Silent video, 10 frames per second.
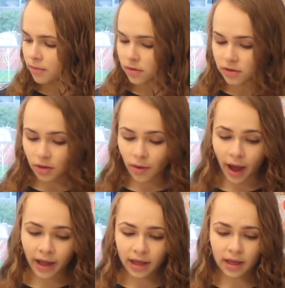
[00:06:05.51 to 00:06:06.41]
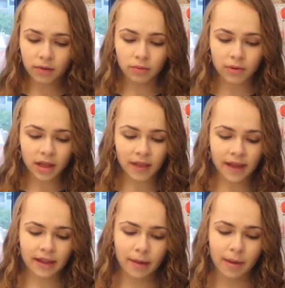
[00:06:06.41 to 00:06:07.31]
So I really
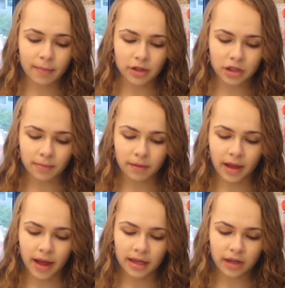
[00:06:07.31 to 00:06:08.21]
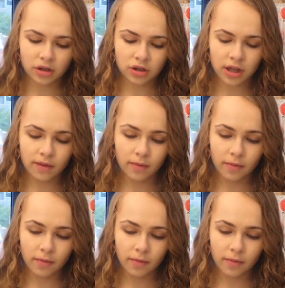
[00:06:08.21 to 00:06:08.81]
liked how my blushes applied yesterday